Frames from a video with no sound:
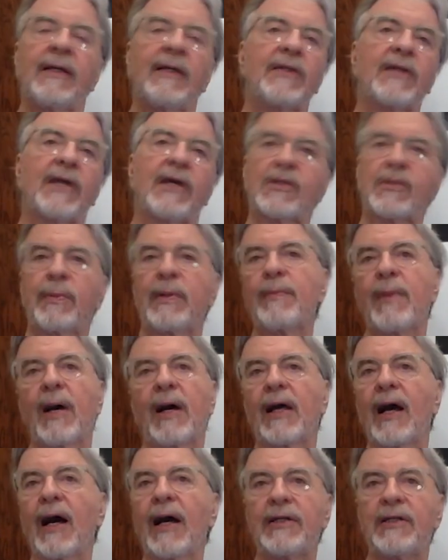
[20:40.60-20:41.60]
tells me
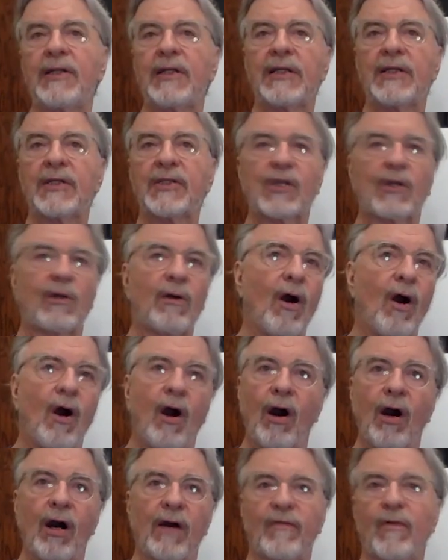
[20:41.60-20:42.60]
my ideas are
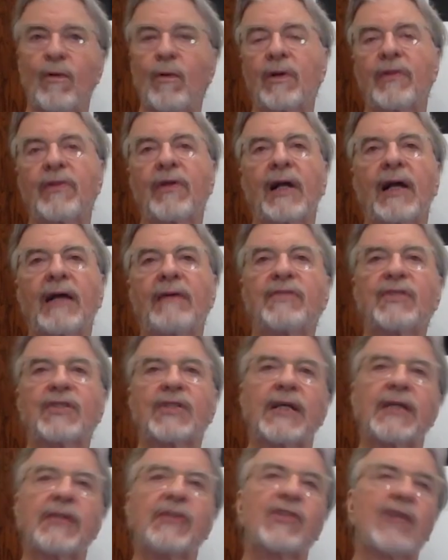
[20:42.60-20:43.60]
off, or that I've
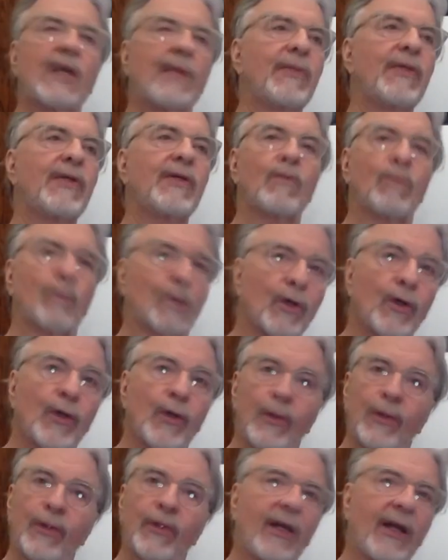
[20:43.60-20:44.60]
said something
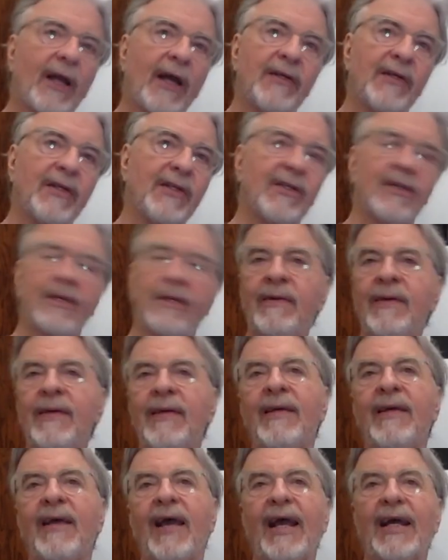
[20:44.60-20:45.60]
rude and I need to
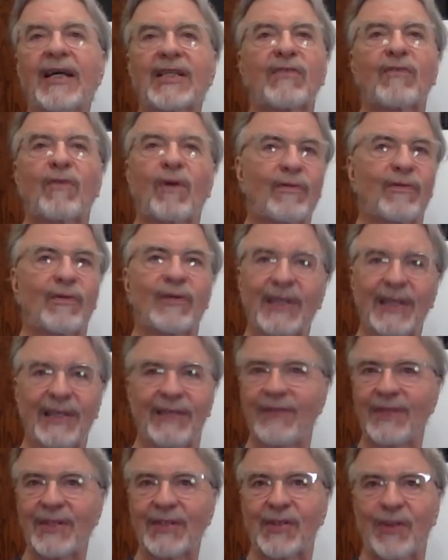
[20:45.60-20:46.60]
ask for
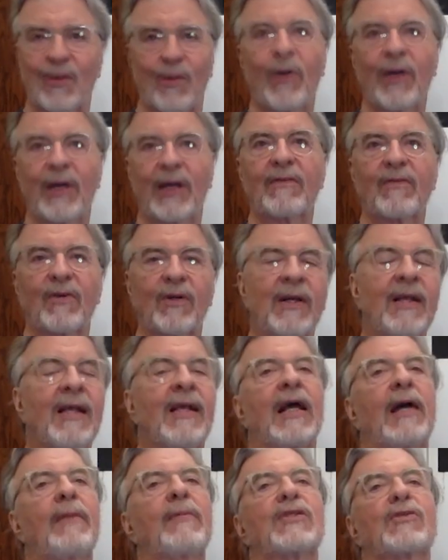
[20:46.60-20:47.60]
forgiveness or whatever.
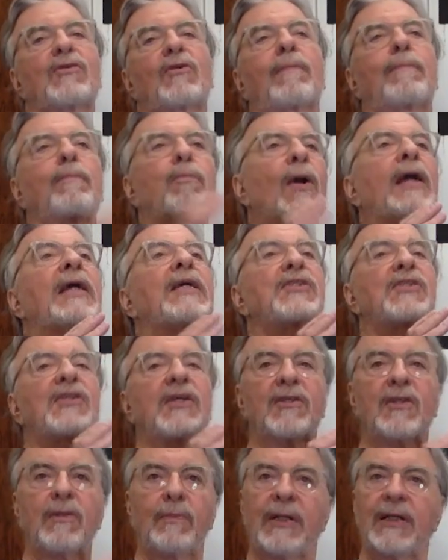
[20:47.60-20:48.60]
I mean, it sort of breaks
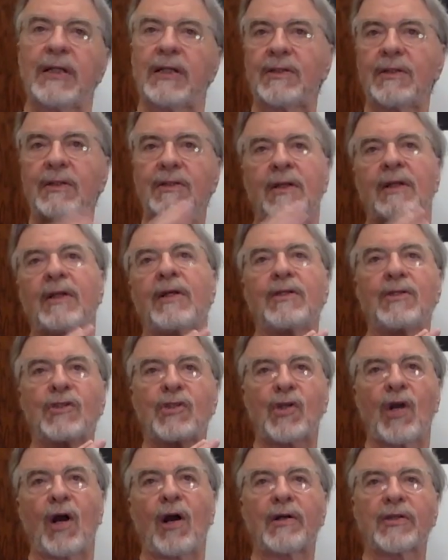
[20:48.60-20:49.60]
into me and
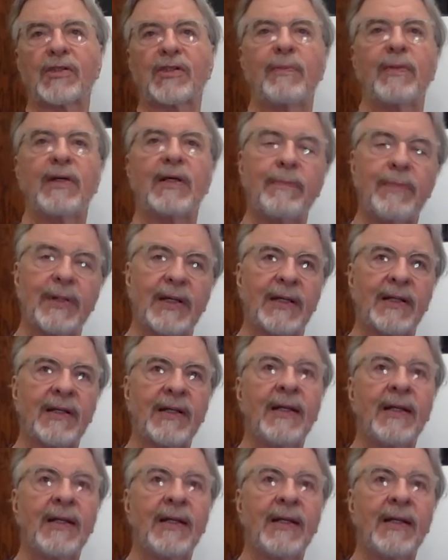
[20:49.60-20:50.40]
jars me a bit.